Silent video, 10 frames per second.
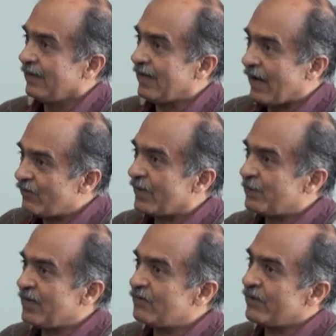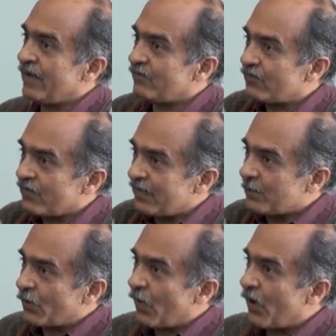In our bill, we have a
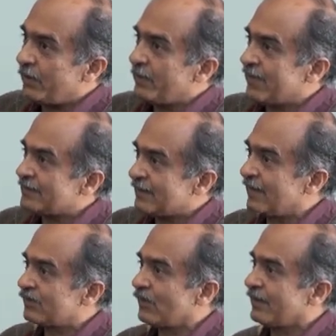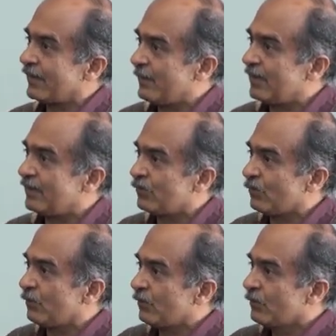very broad-based selection committee
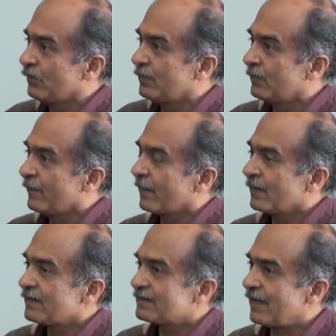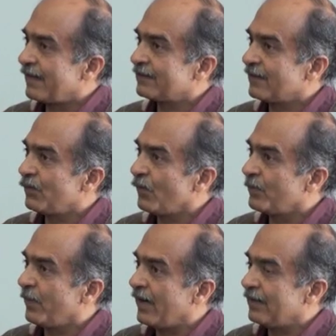to select the
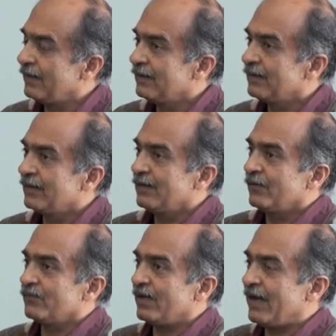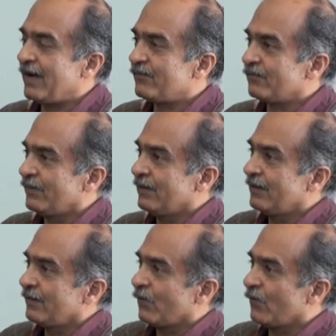Lokpal. We have
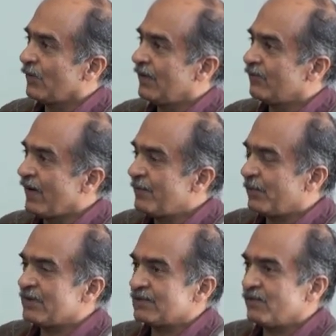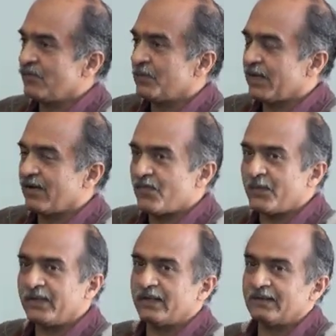only one person from the
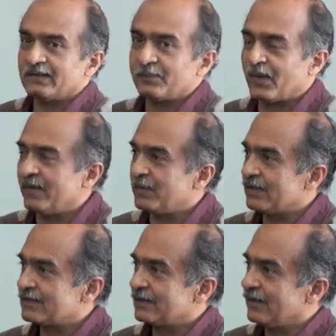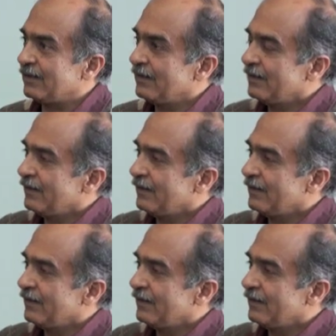government, that is the Prime Minister.